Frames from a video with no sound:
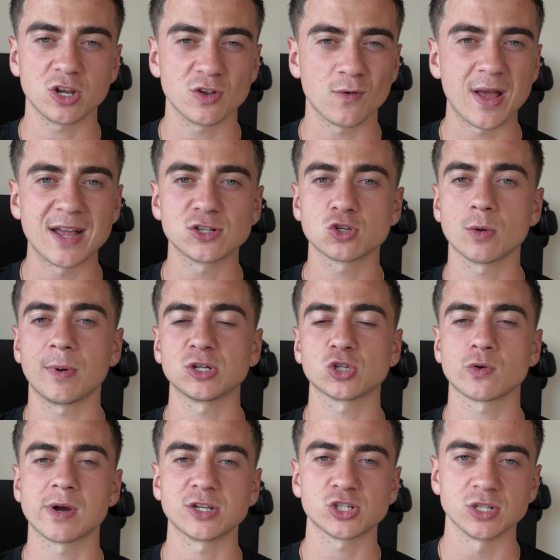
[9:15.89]
You'll answer a bunch
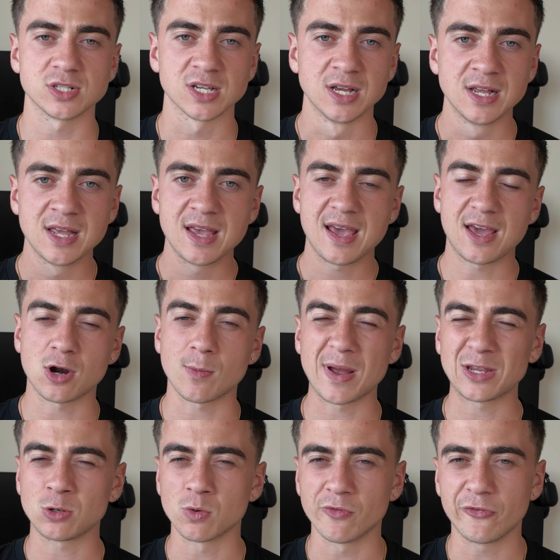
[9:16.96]
of questions and I'll
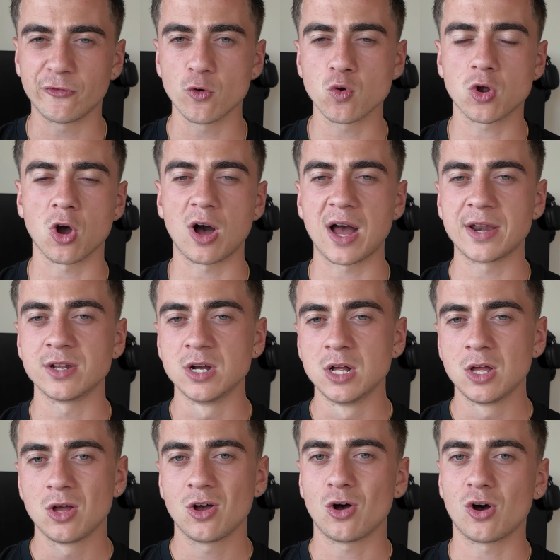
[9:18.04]
make you a full guide
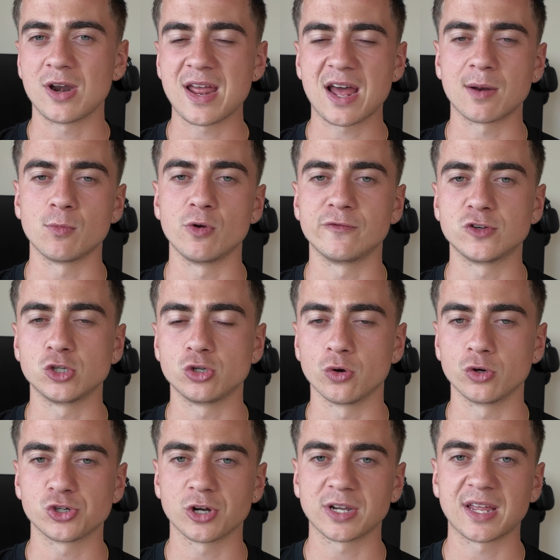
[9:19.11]
on how to move to
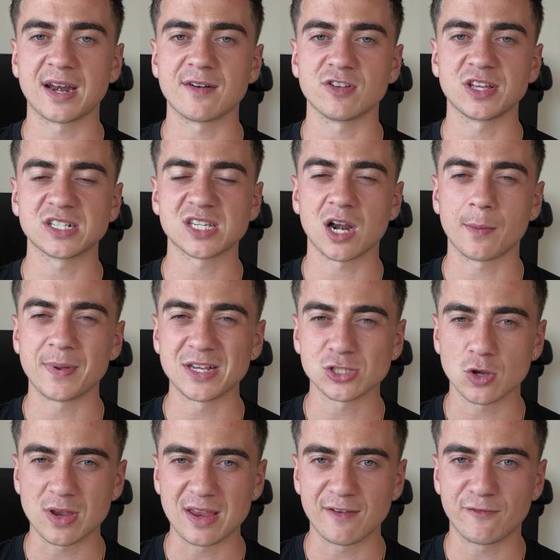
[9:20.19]
Georgia and get everything set up here.
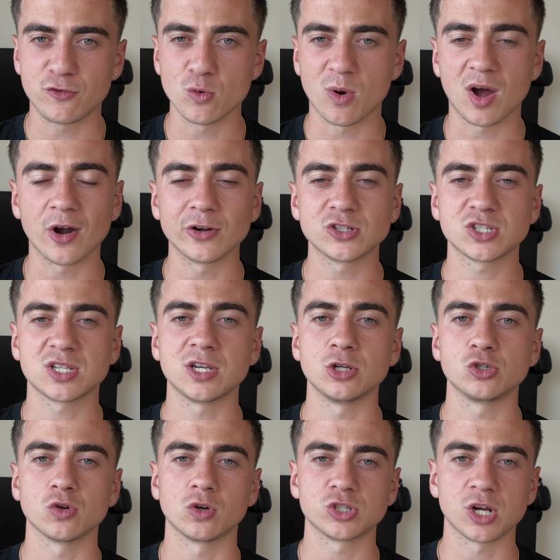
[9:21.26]
So if you are interested
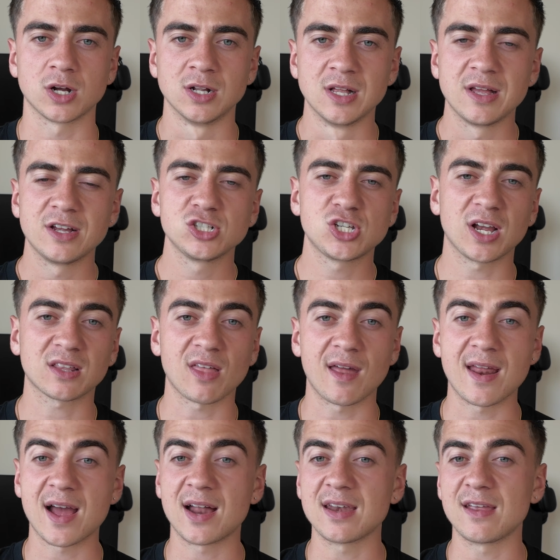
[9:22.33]
in Georgia, check that
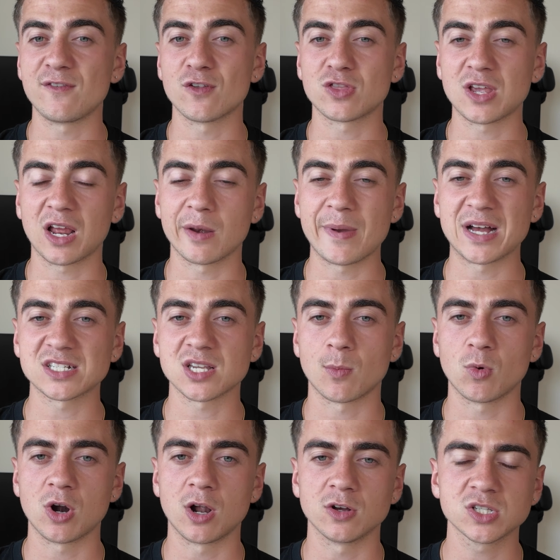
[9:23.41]
out. If you're thinking about
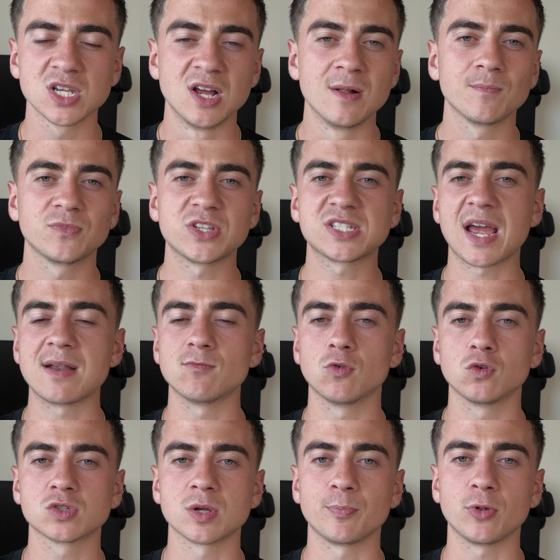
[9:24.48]
somewhere else, the same
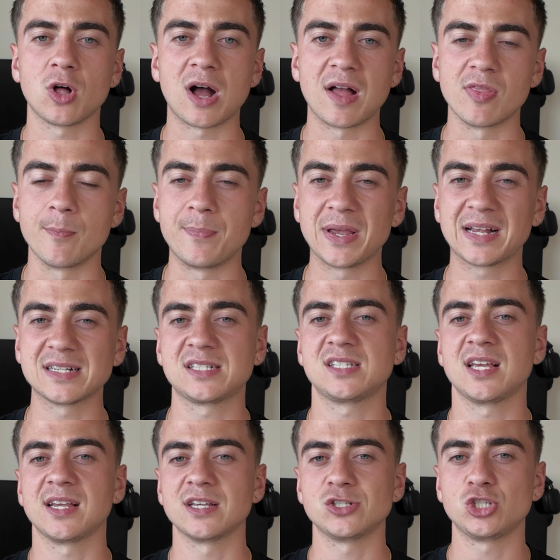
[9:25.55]
rules apply. The biggest
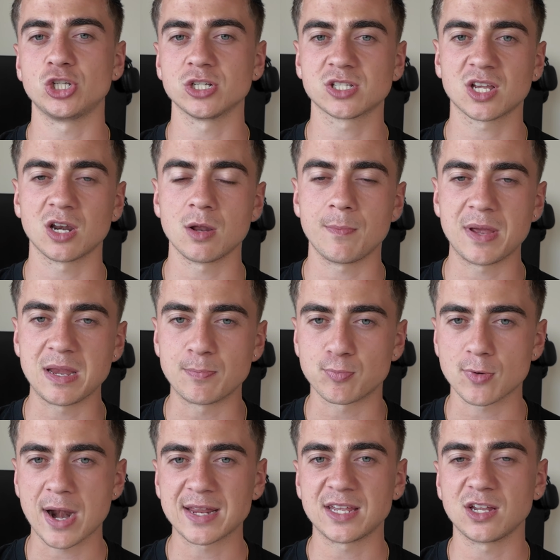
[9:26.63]
thing is just going to be
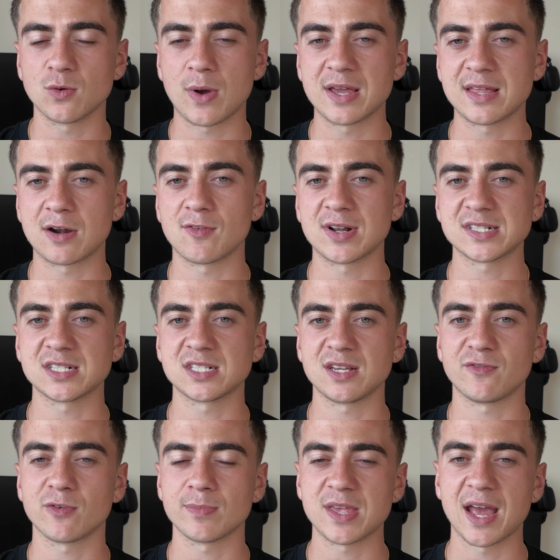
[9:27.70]
breaking away that residency
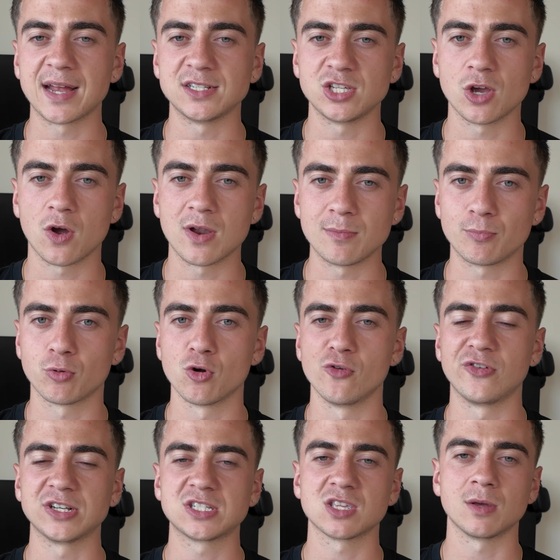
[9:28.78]
from the ATO and
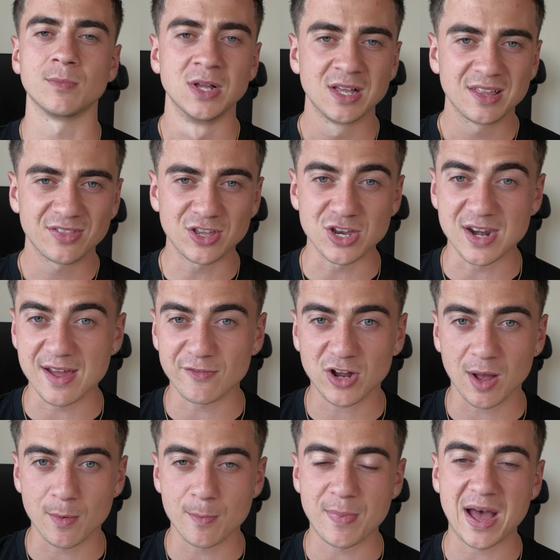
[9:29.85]
proving to them that you're never
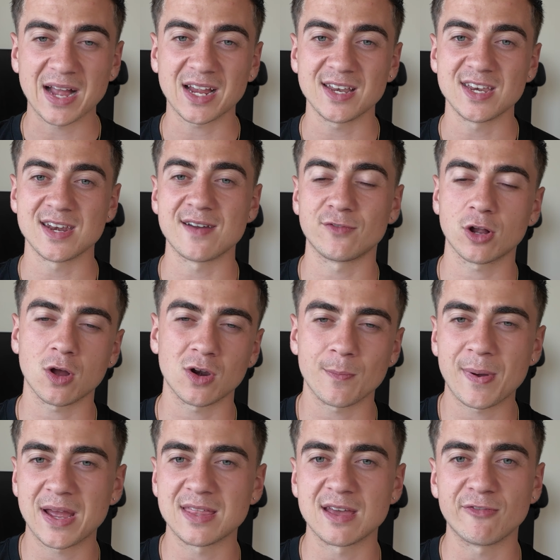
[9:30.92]
coming back and you're never going to
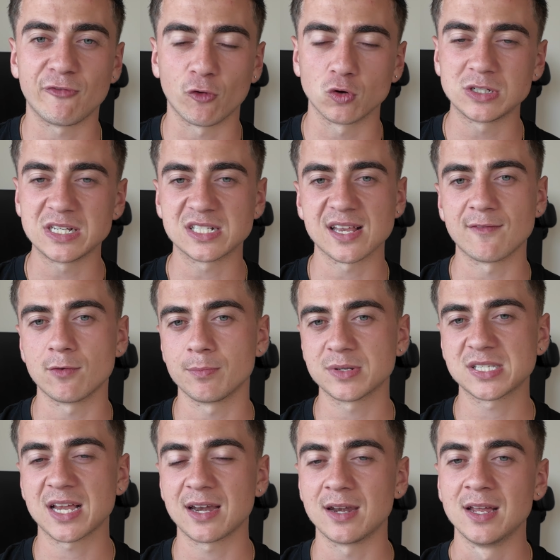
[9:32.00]
pay their
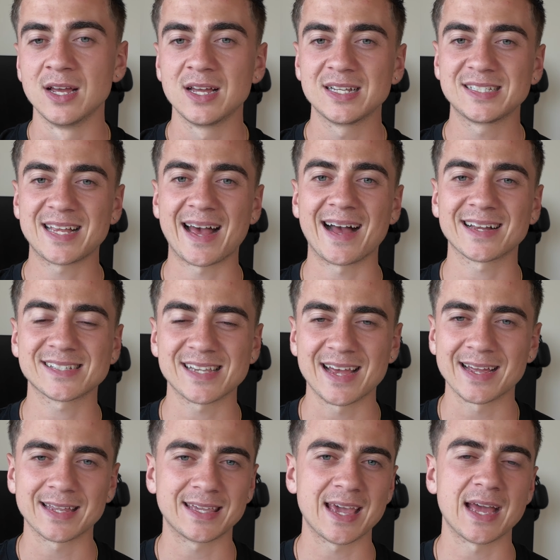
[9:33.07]
47% tax
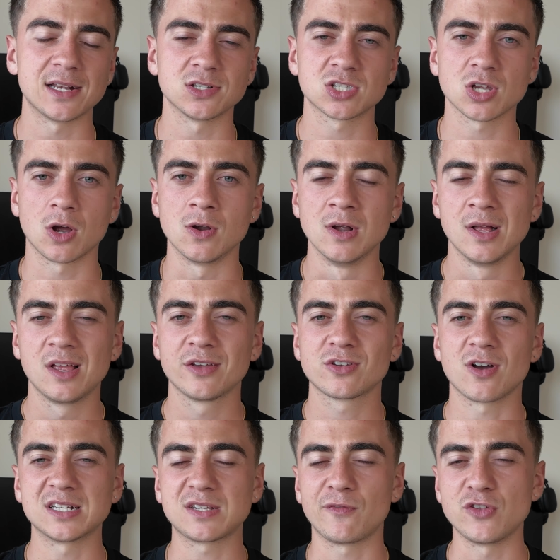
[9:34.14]
again. So
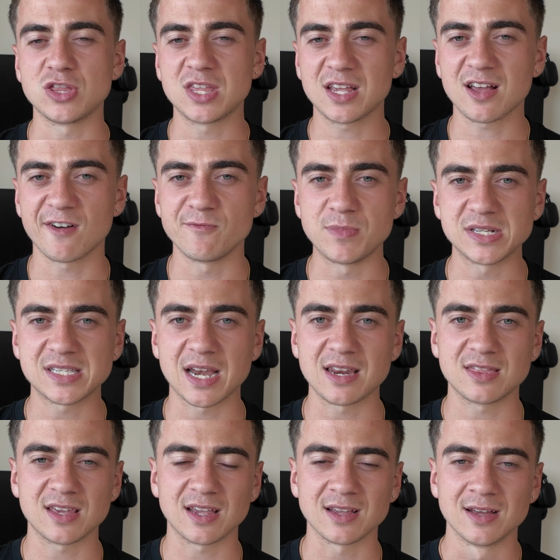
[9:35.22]
guys, if you think I've missed
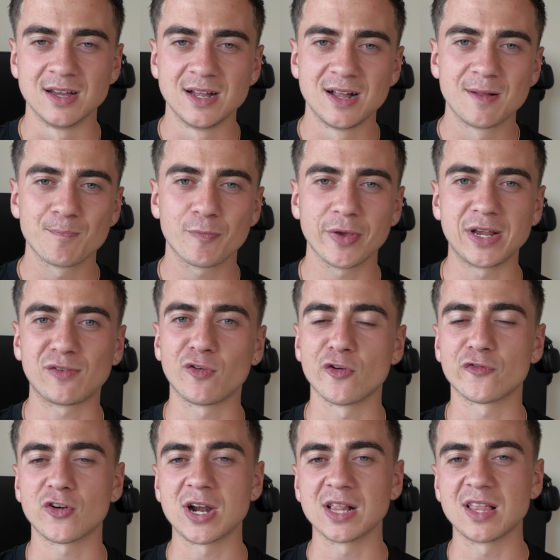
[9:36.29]
anything, please feel
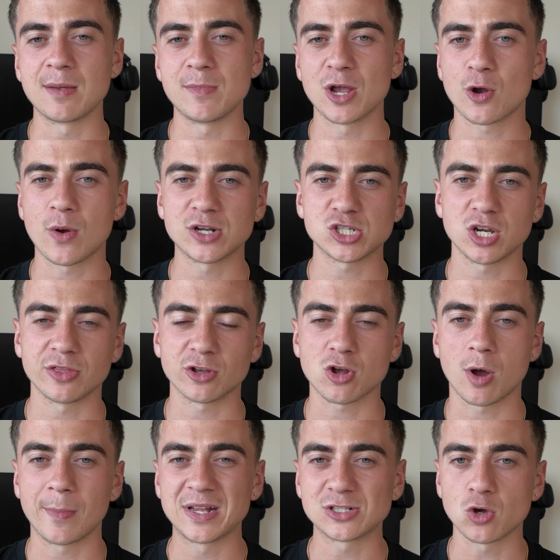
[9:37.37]
free to leave me a question in the
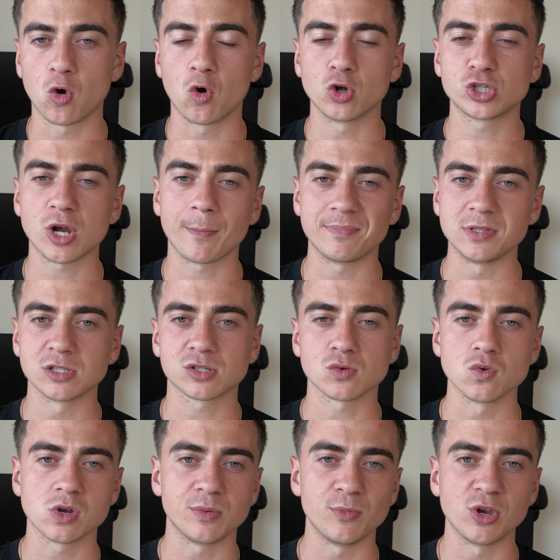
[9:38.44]
comments or jump in the
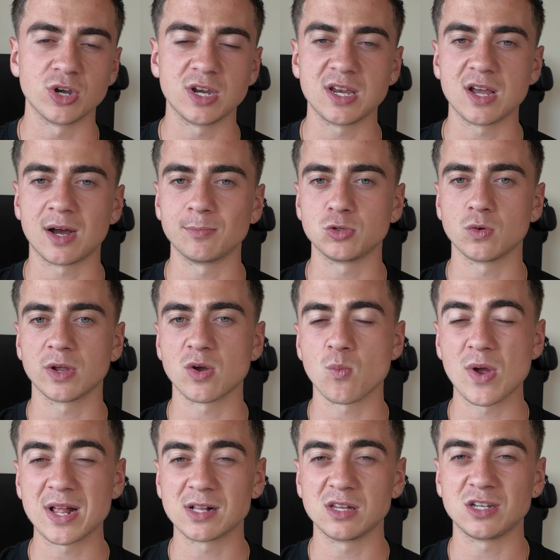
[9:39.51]
school community. I'm doing a
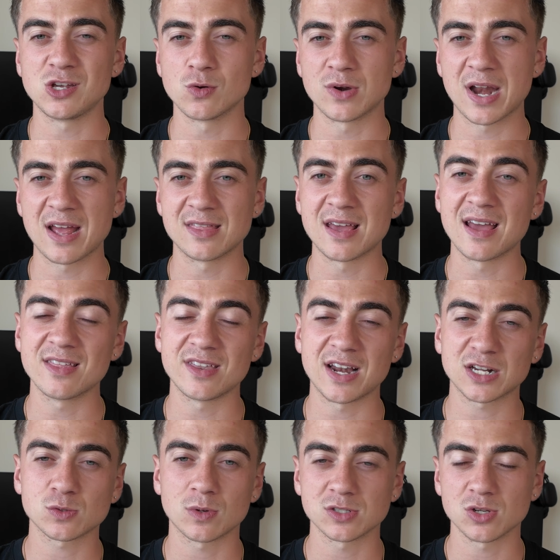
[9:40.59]
weekly Q&A there. The
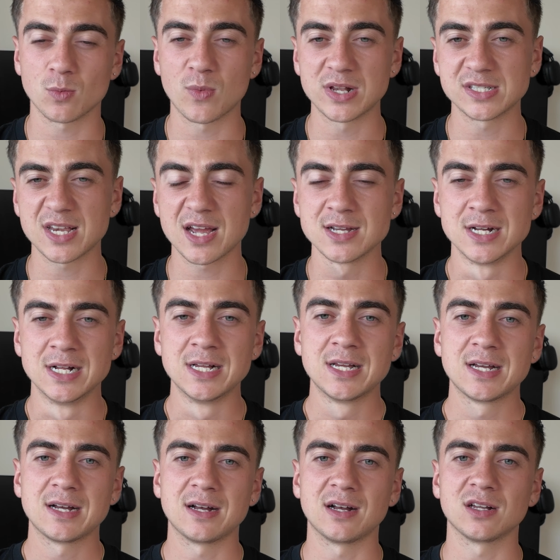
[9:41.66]
next one's on Wednesday.
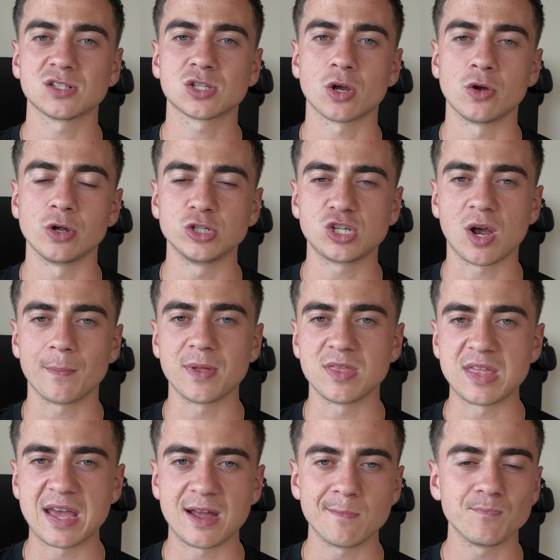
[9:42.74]
So jump in
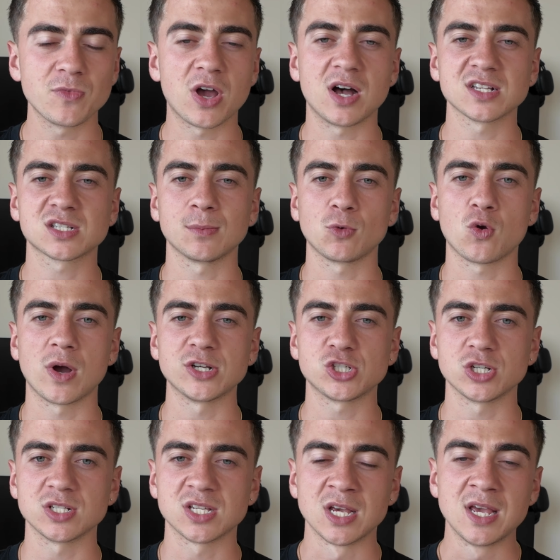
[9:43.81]
there, ask some
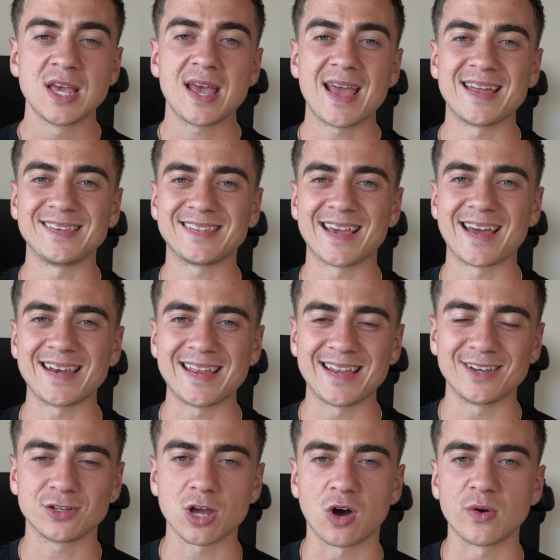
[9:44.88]
questions, and get
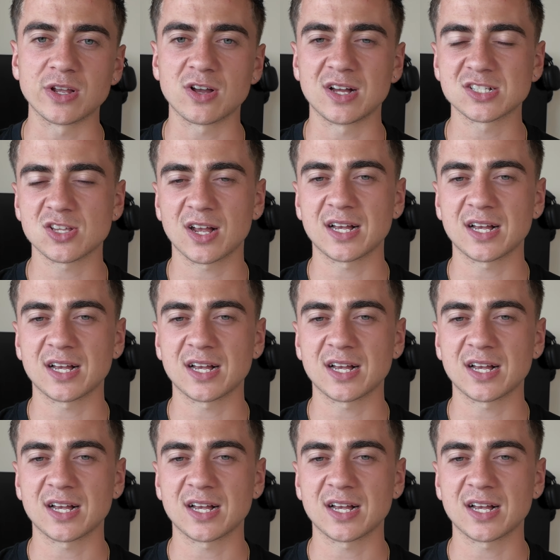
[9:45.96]
it going, guys.